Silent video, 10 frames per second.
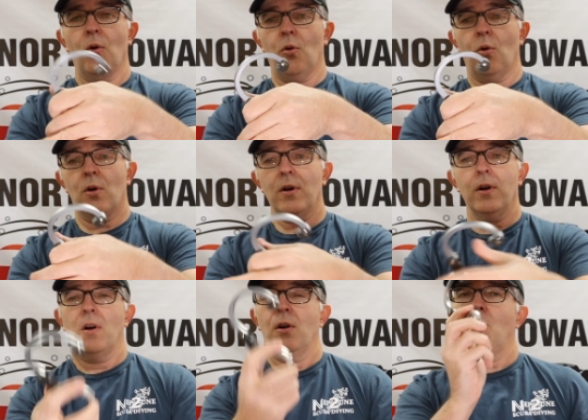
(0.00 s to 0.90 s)

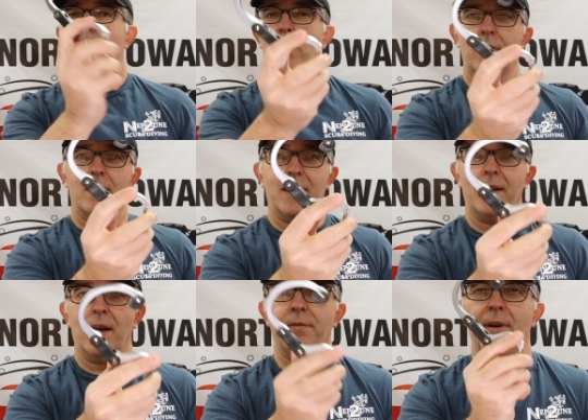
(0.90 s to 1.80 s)
Or weirdly
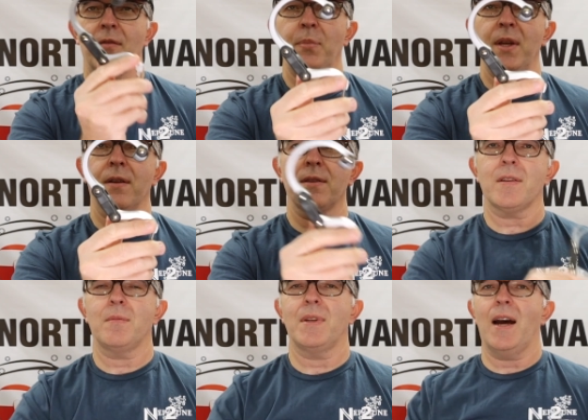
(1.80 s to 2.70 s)
enough, I've been on
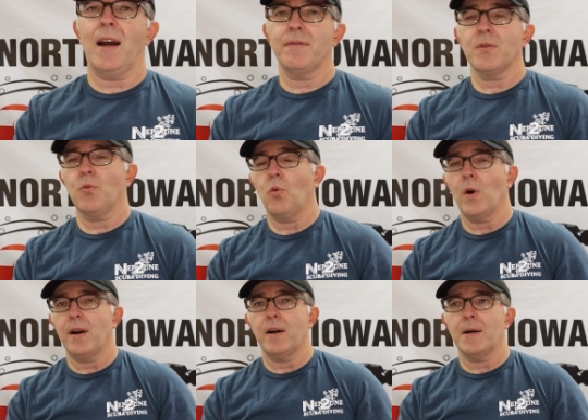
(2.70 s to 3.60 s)
some dives
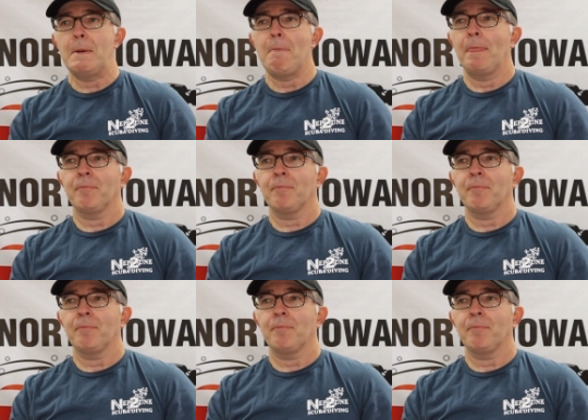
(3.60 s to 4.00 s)
where